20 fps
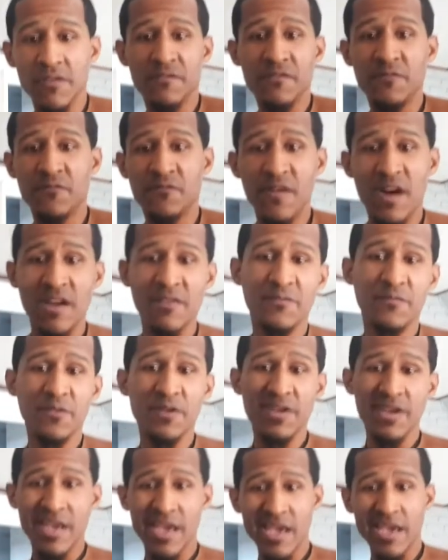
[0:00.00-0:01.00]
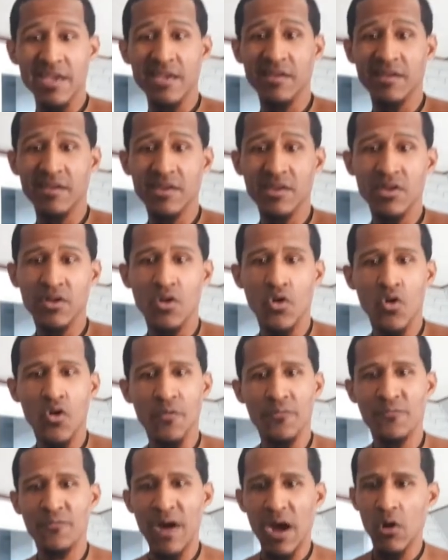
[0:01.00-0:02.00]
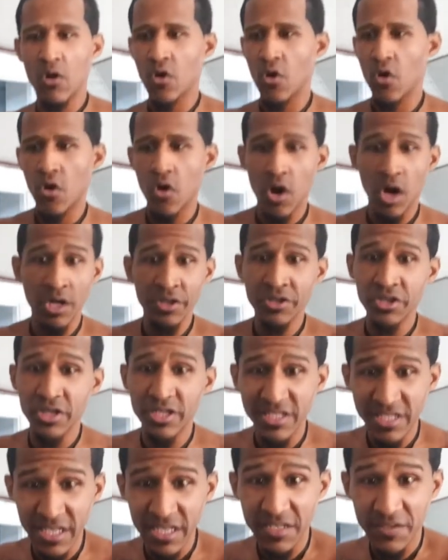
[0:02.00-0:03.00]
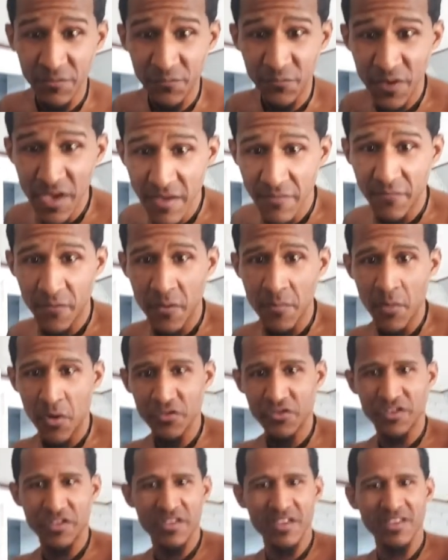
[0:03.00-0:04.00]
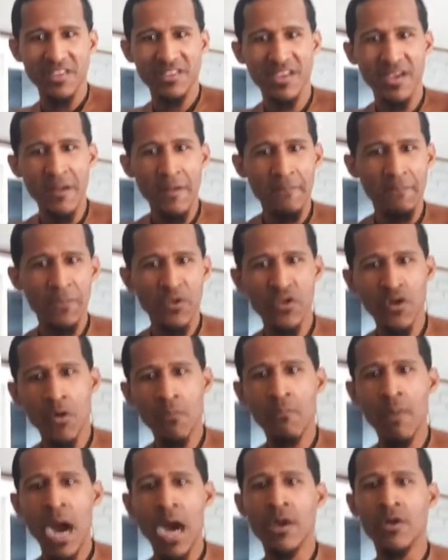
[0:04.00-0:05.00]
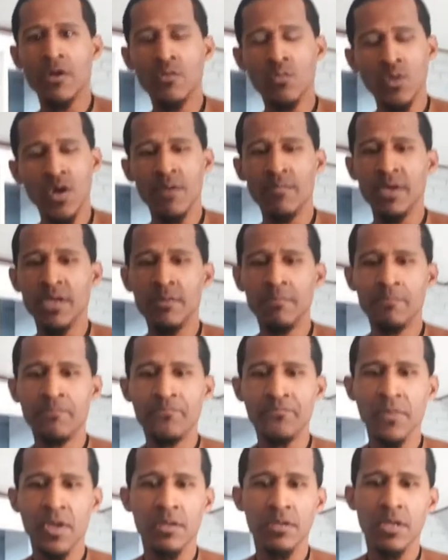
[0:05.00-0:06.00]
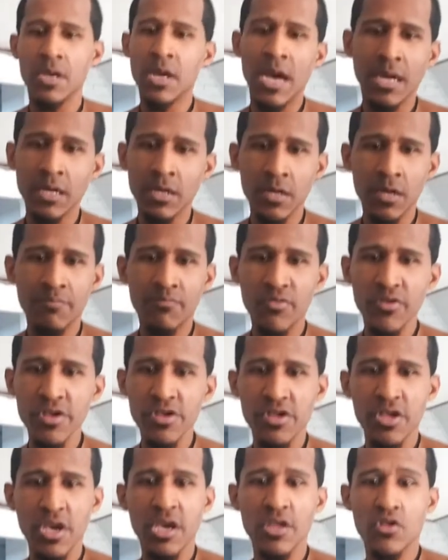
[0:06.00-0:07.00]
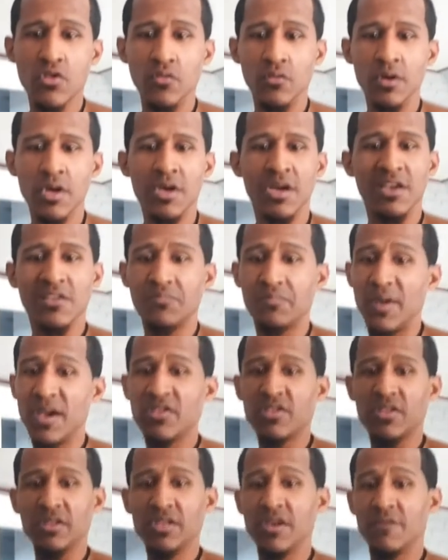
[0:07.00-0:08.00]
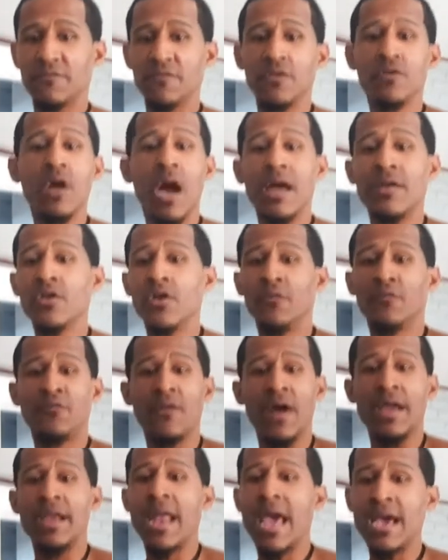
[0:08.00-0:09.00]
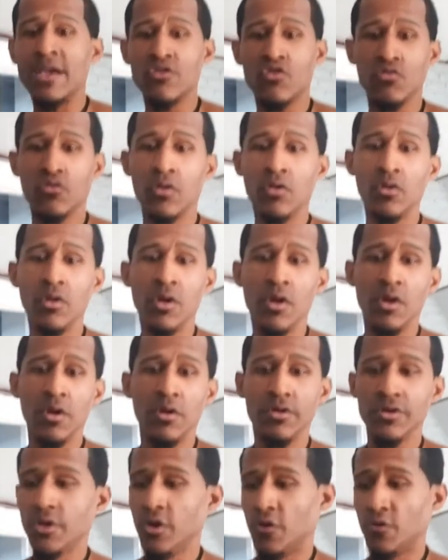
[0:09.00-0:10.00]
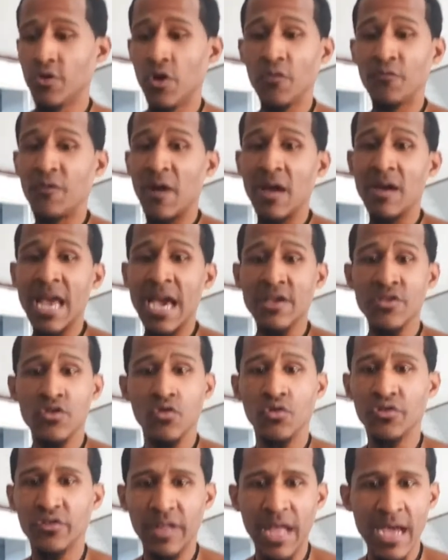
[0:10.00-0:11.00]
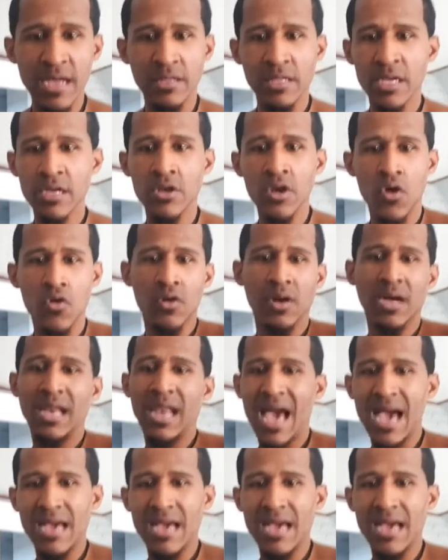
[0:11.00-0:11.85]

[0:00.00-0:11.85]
if you're 5'8", or under 6 feet, for most of these, you know, modern women, they're not gonna appreciate you, especially if you got no financial, you know, no financial standing, no